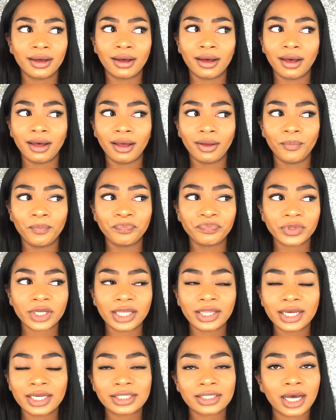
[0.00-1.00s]
I
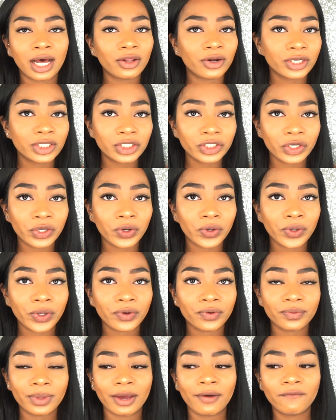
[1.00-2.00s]
think it's Color
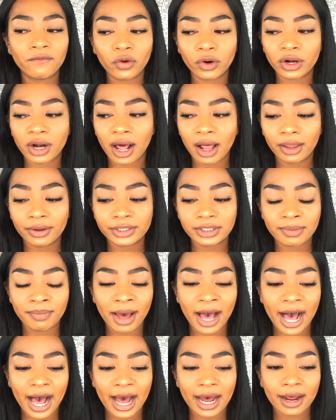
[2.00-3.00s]
Silk, like $4 a
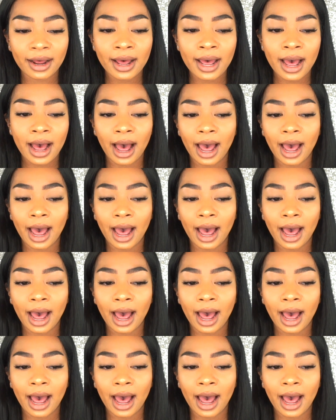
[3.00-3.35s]
pack.